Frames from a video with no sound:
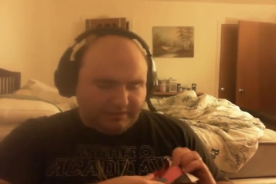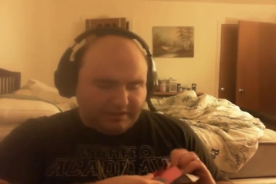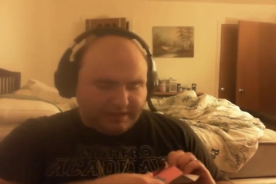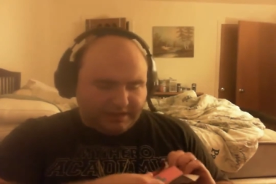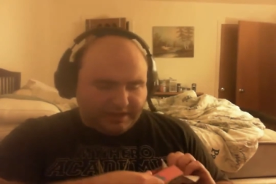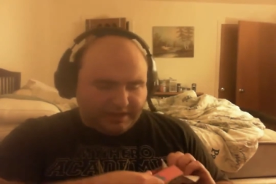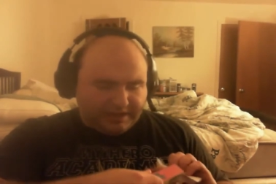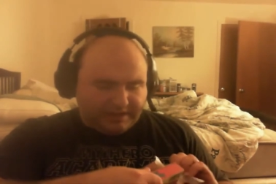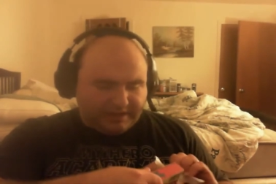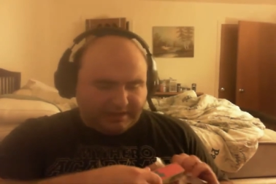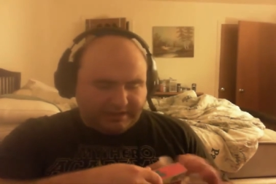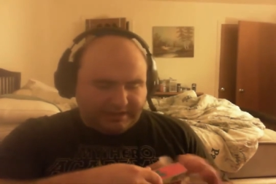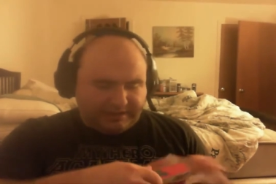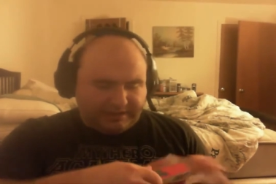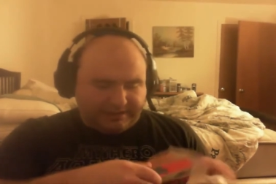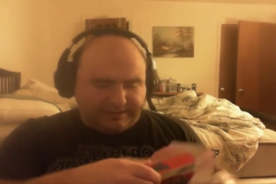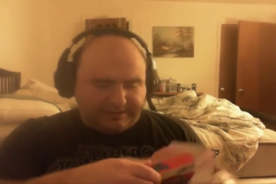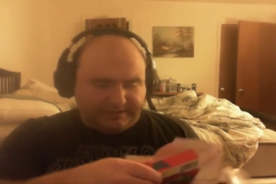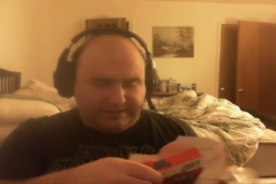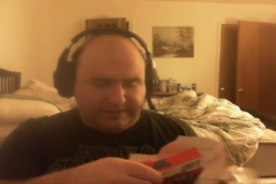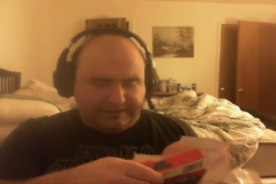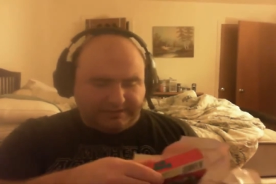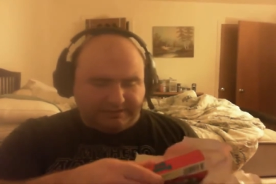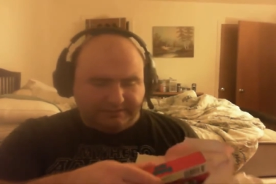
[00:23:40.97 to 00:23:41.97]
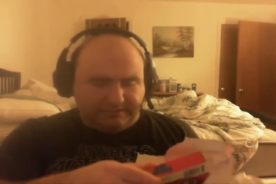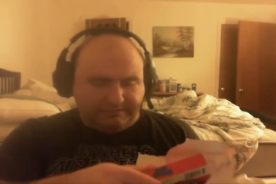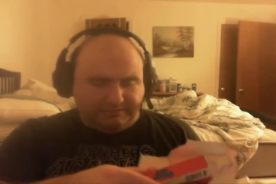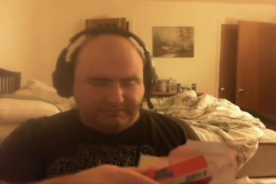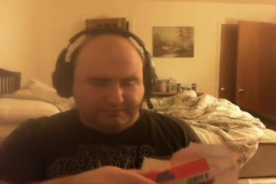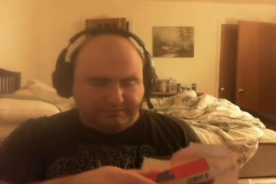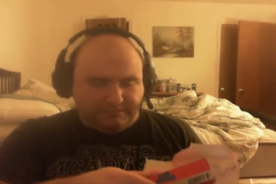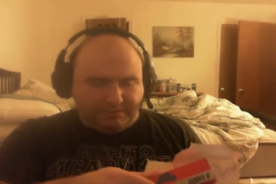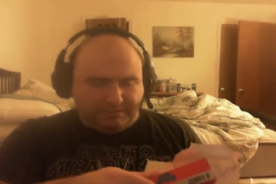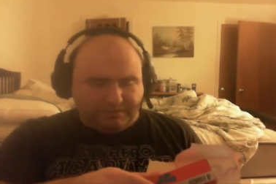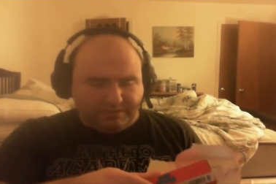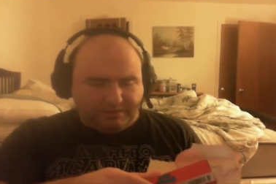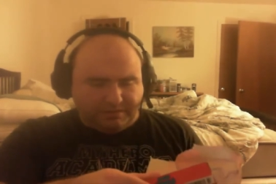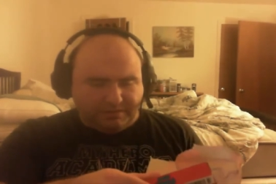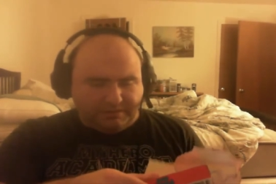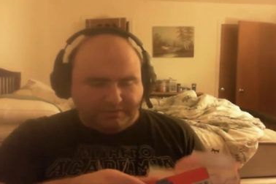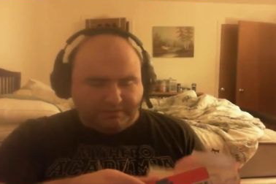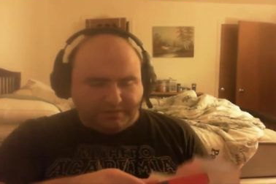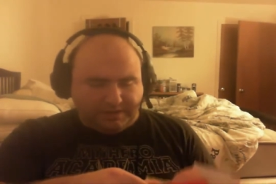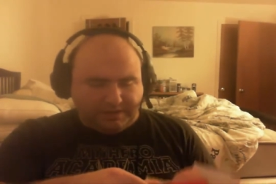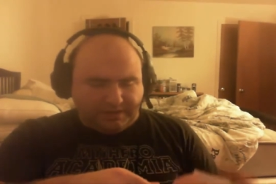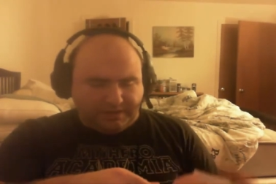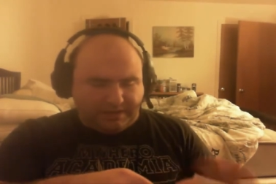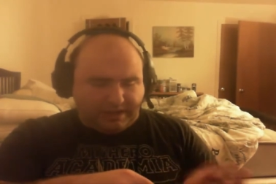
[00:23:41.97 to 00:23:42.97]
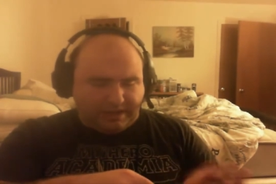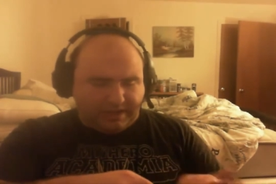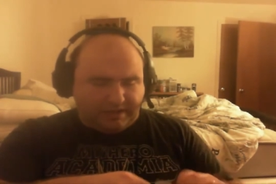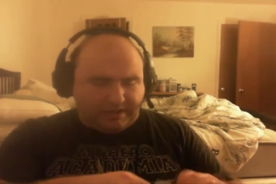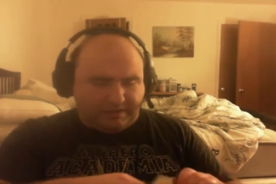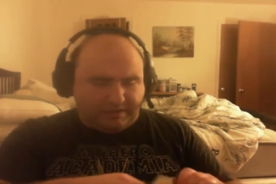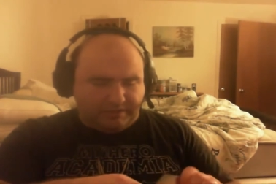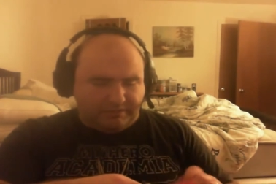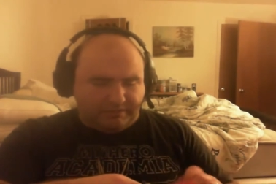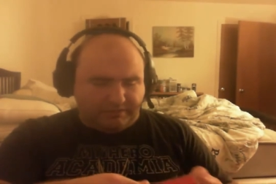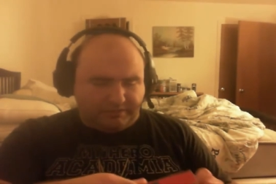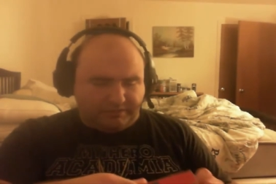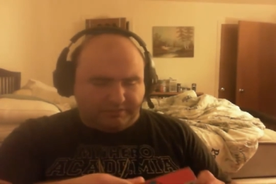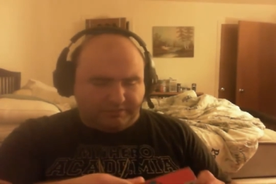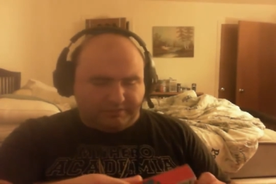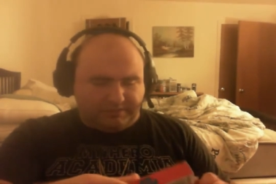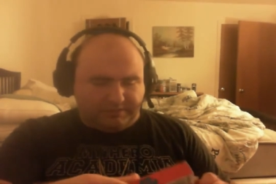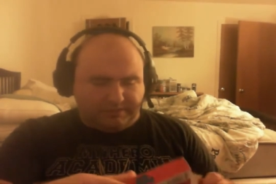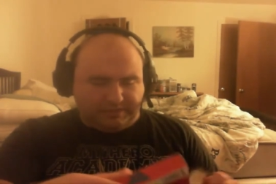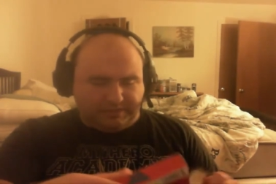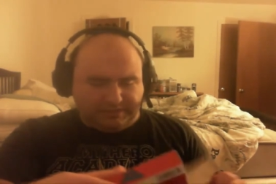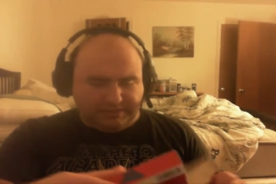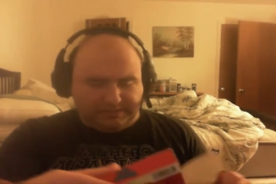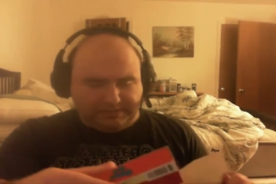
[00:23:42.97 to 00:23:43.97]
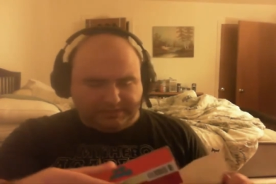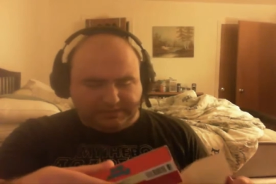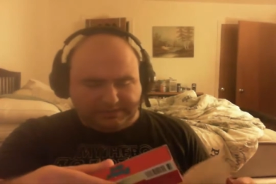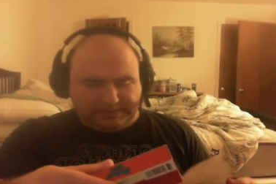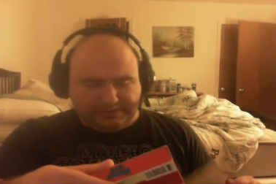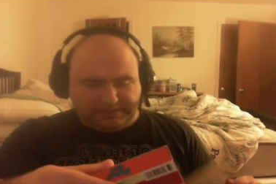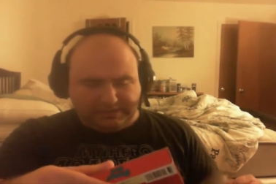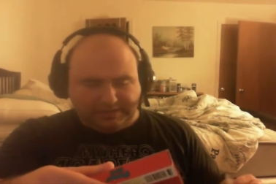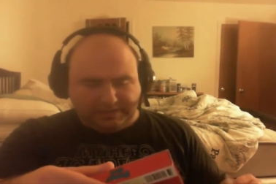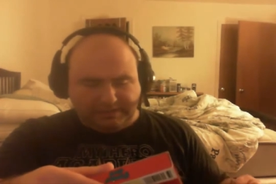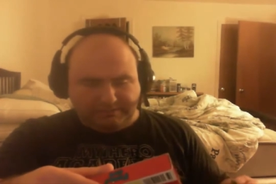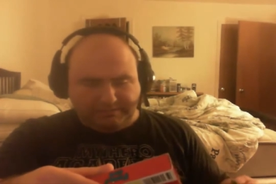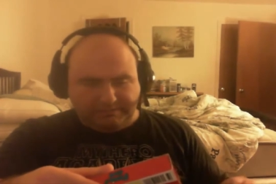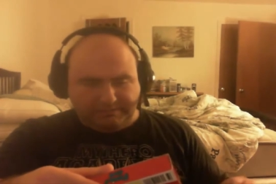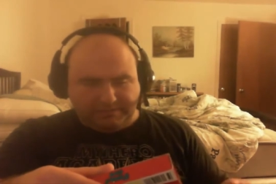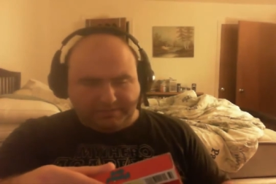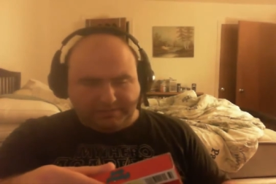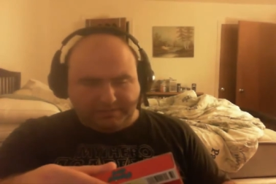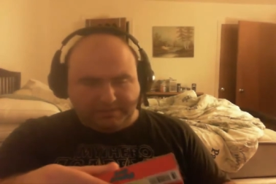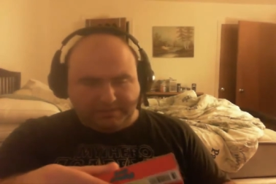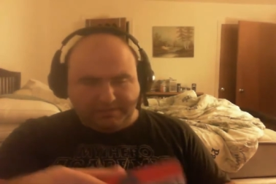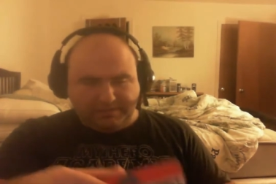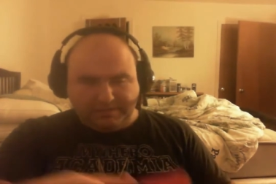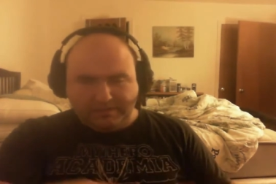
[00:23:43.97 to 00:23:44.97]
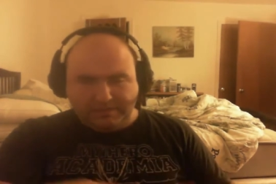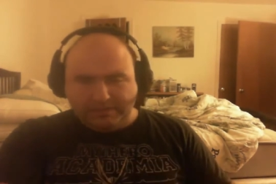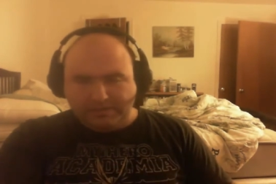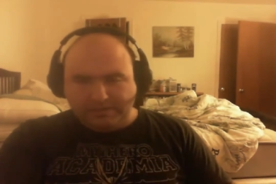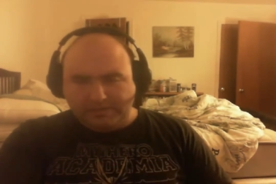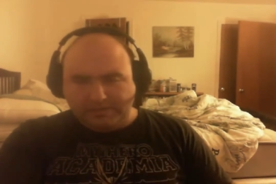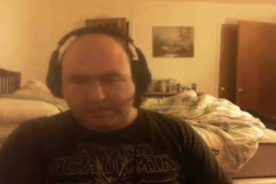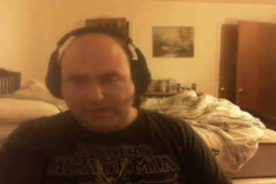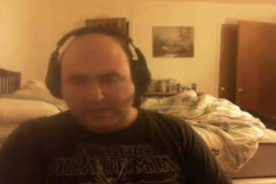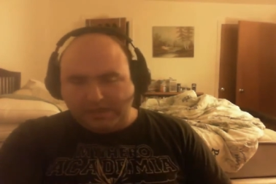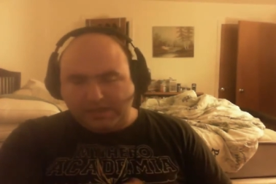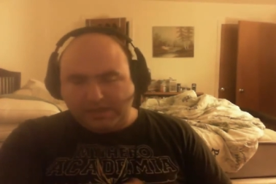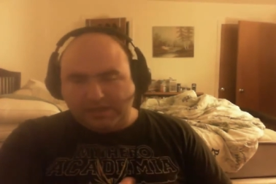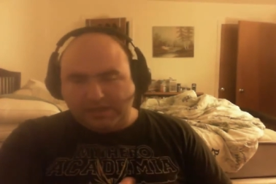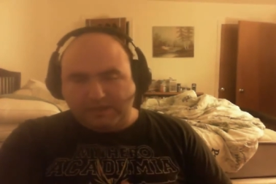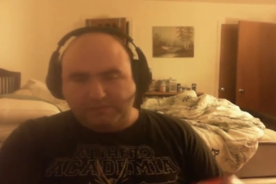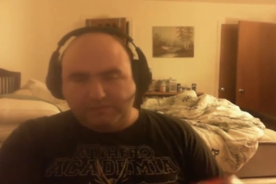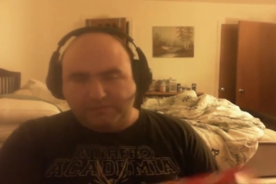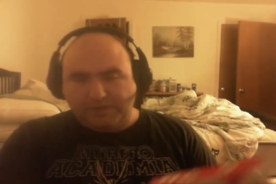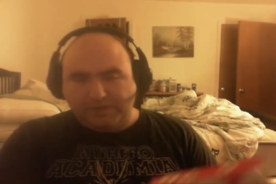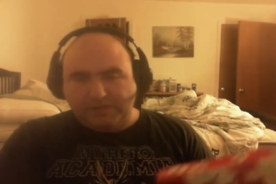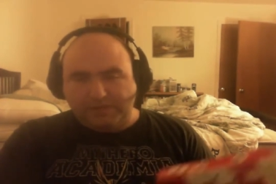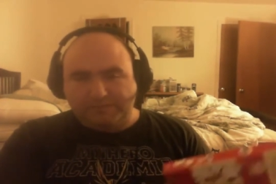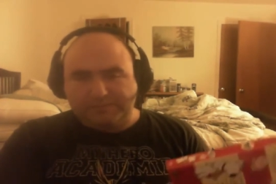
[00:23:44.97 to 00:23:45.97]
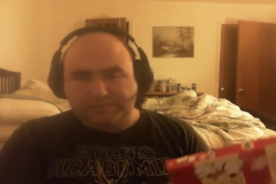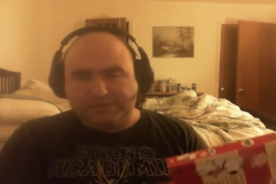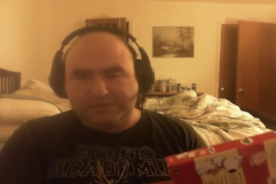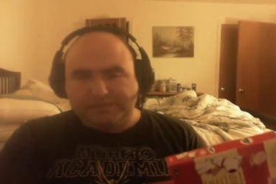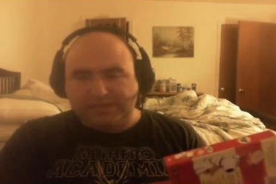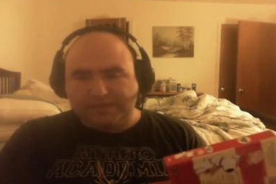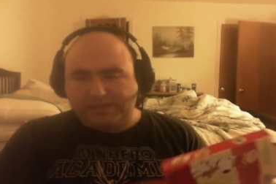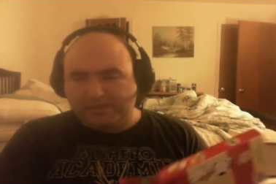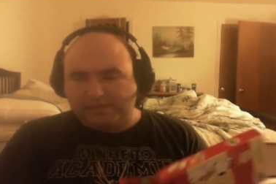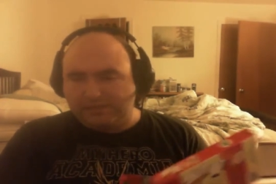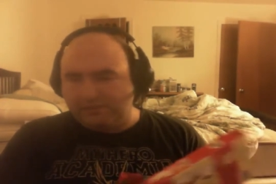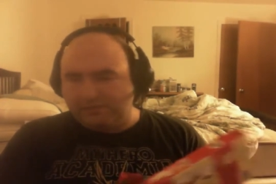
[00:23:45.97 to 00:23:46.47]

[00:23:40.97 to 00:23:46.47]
Here it is. More of it. I don't know which one it is this time, but yeah, volume